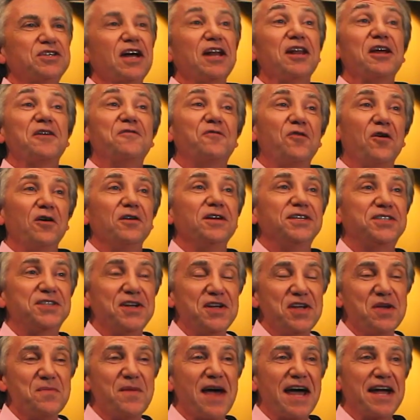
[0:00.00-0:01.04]
So I look forward to
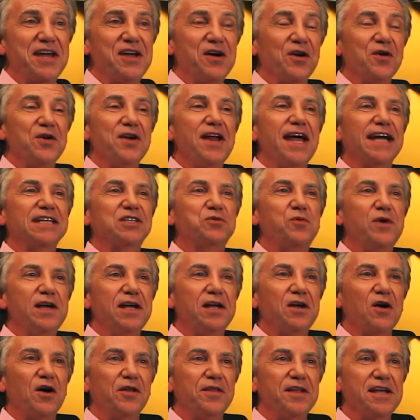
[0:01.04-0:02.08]
seeing you back here next
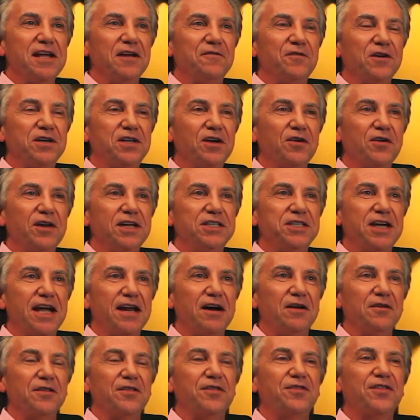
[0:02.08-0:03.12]
week on the Infertility
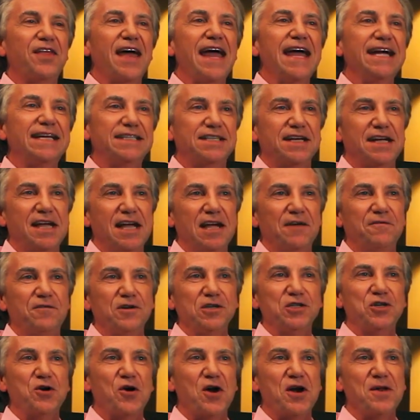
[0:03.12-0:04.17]
Channel. Thanks again
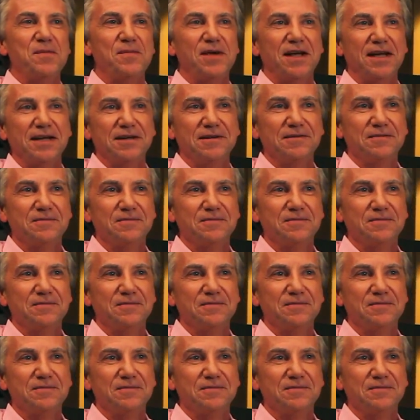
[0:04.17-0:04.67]
for joining me.